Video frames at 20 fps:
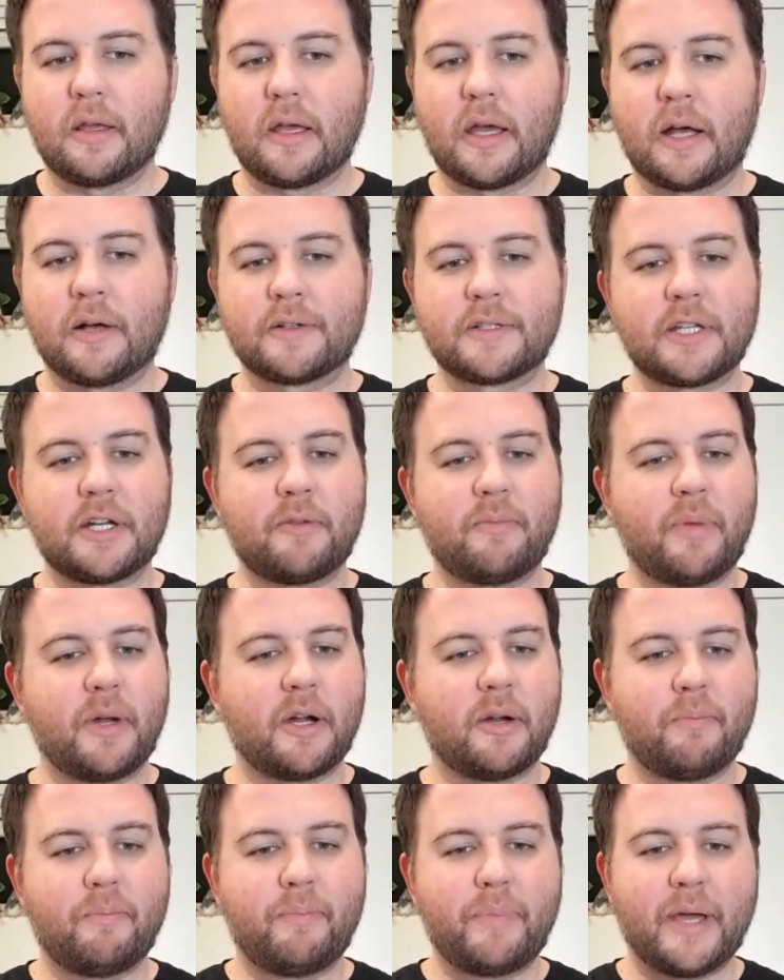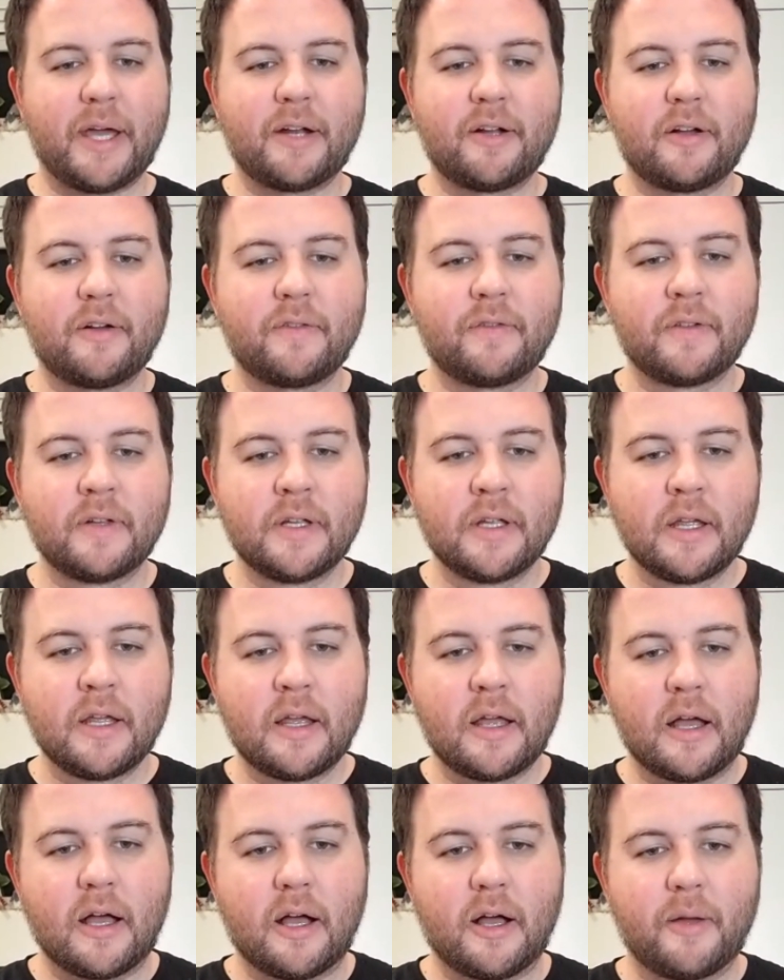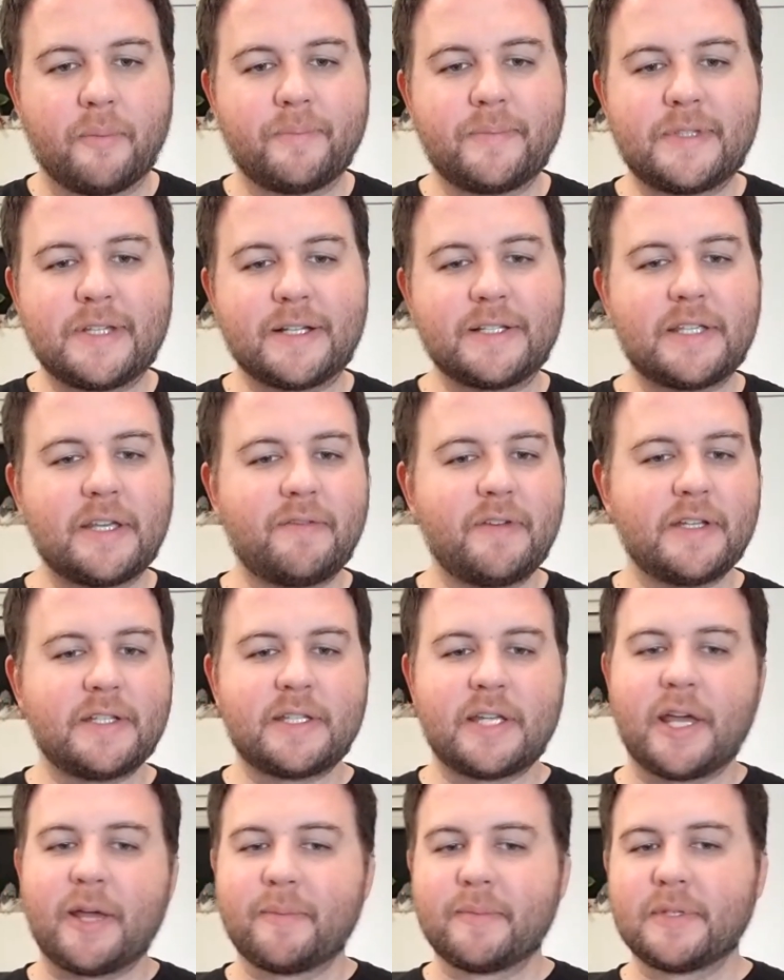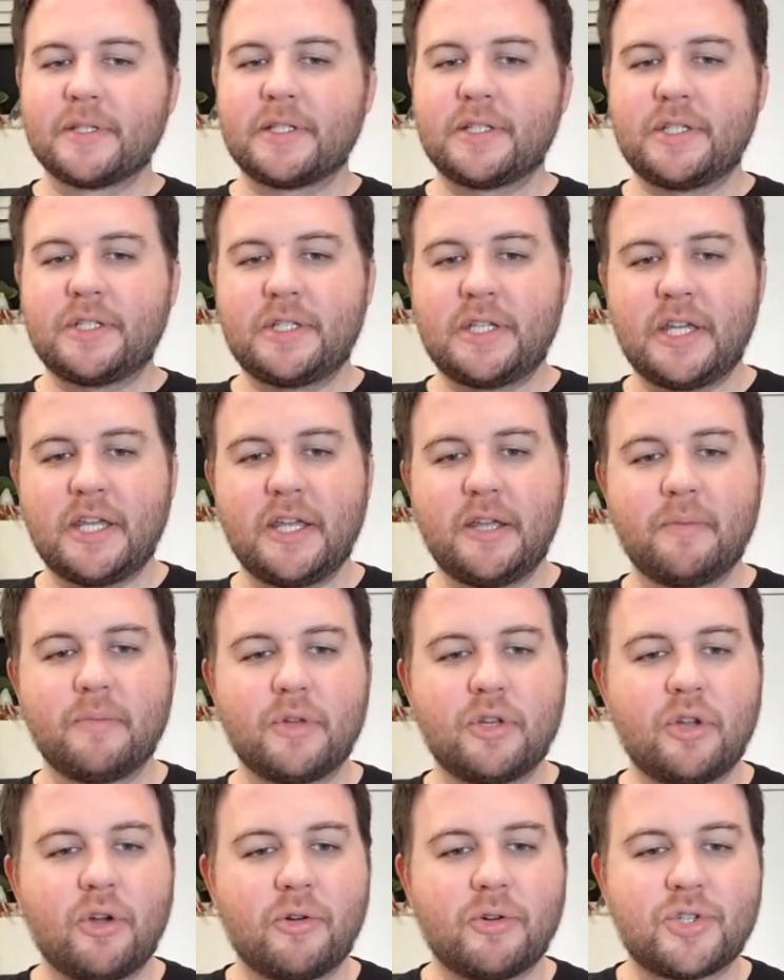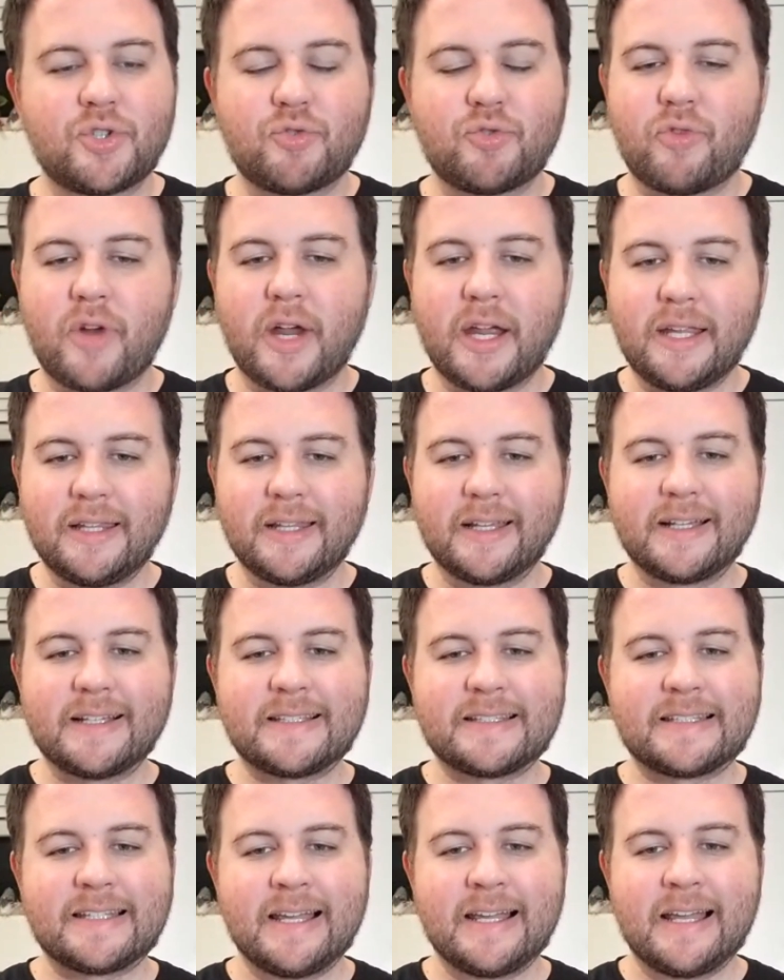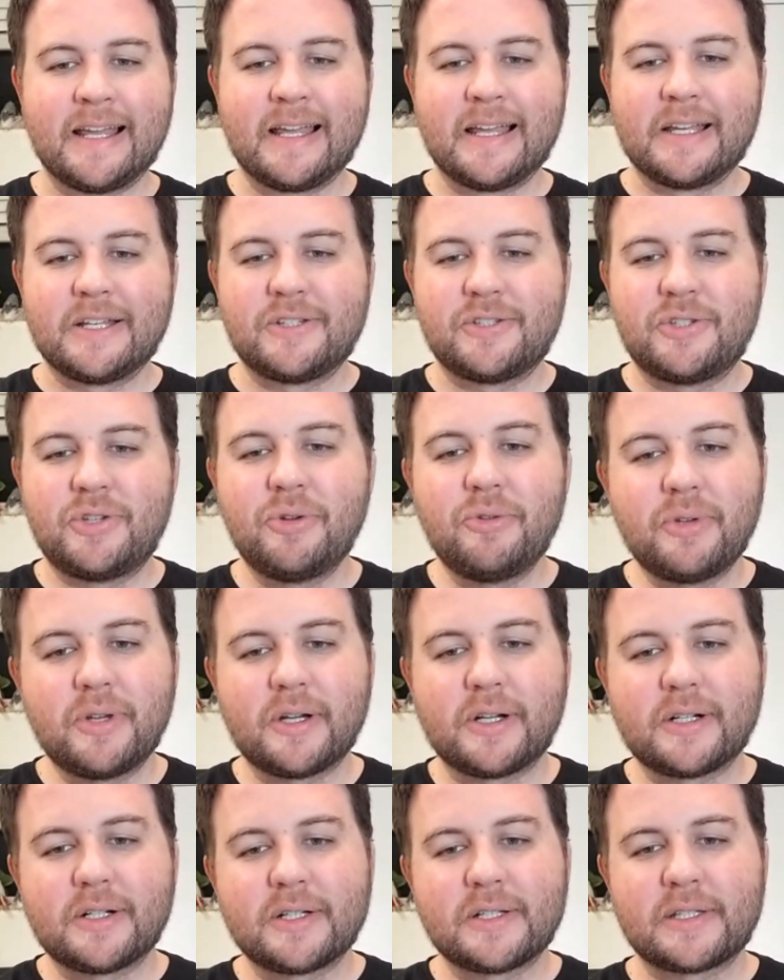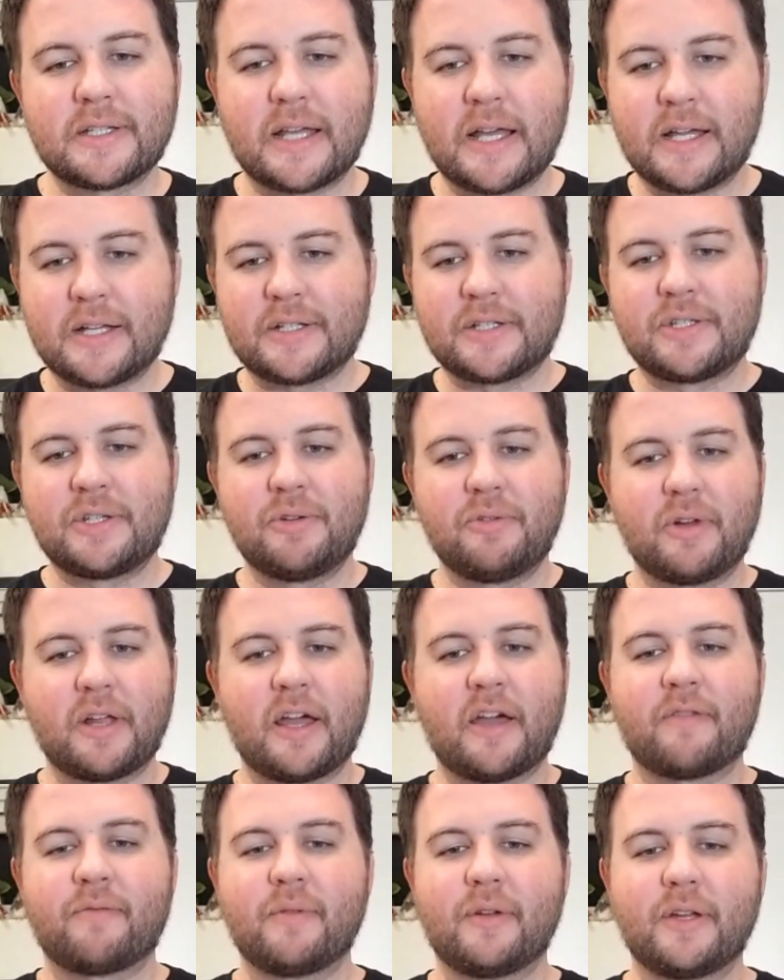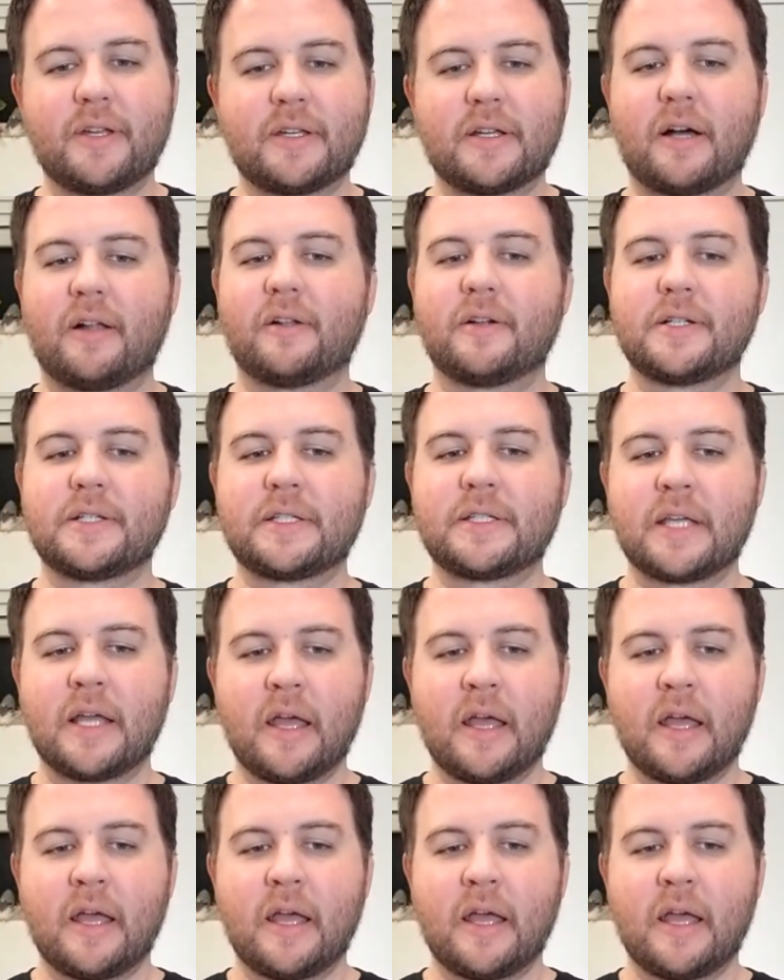Alexander Barabanov um, does have a 10 team no trade list, two years at $2.5 million.